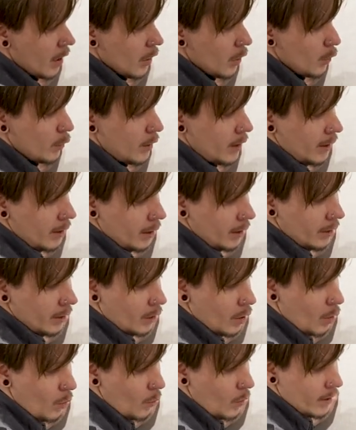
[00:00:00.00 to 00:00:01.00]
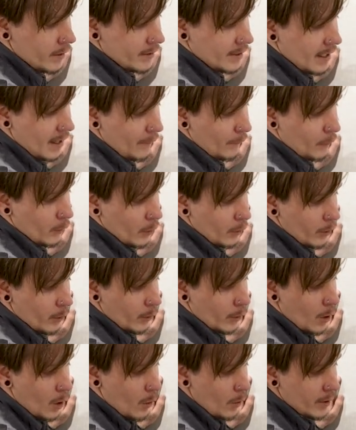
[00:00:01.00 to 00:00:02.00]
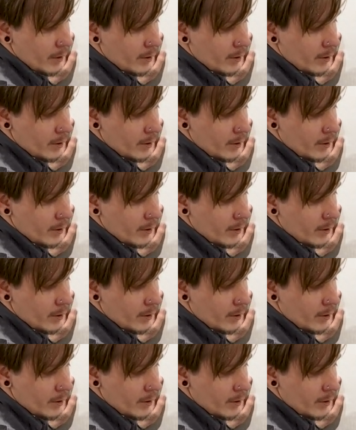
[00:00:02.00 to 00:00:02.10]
you do need to go one step further and go